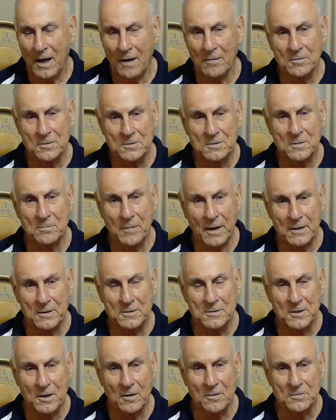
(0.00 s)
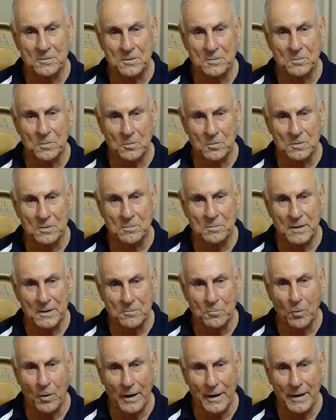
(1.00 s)
I was the maintenance officer aboard the
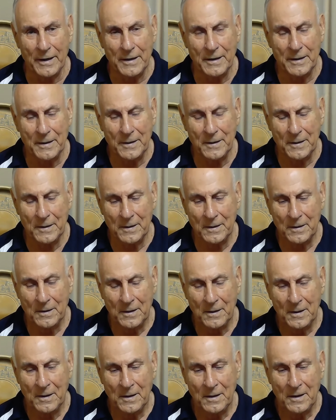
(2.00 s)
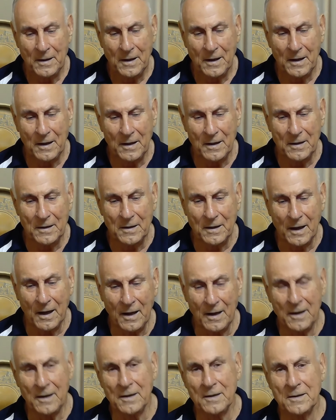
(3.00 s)
Midway, and
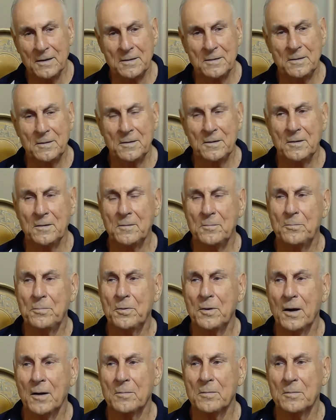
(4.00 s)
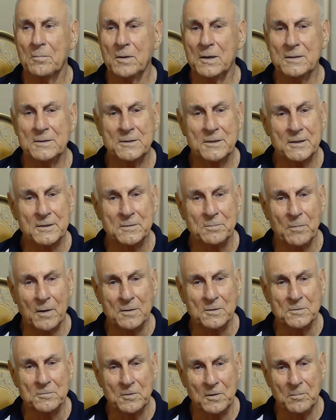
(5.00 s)
I had probably 6
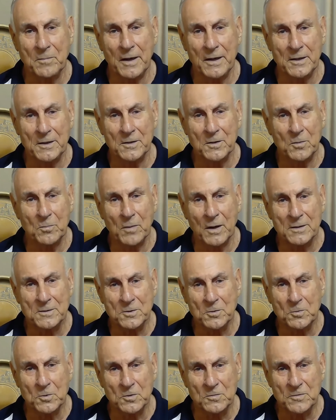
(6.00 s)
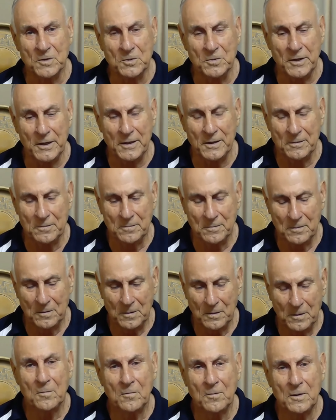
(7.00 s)
months remaining on my tour of duty.
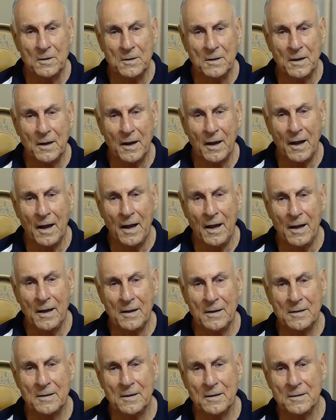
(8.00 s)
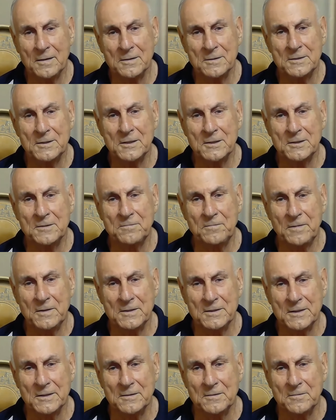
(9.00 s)
We had an assist
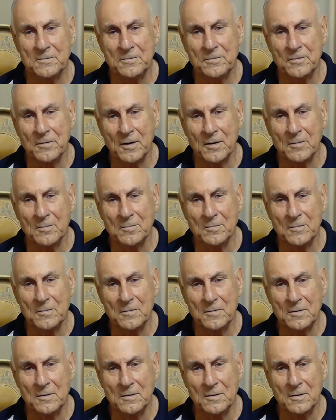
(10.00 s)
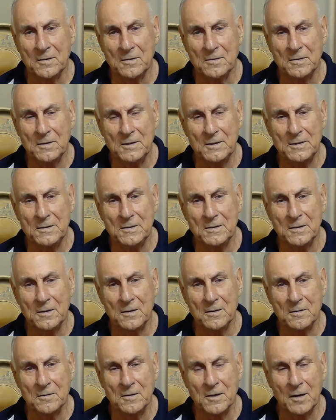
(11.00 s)
visit from
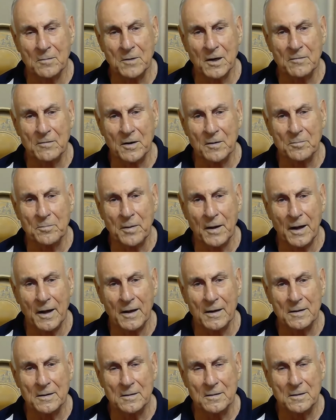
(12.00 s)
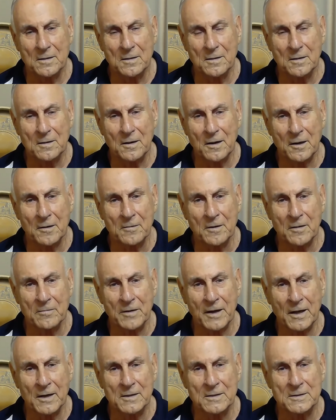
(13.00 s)
the Commandant of our PAC
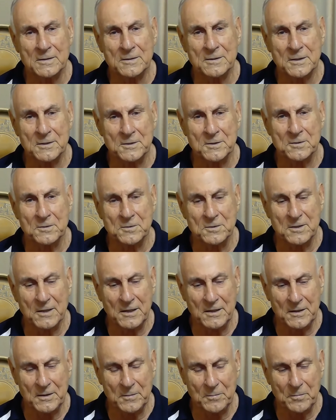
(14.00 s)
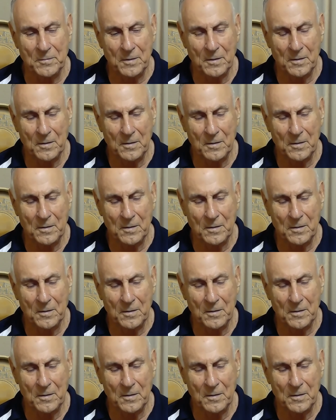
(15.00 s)
Aircraft Handling Assistance Team.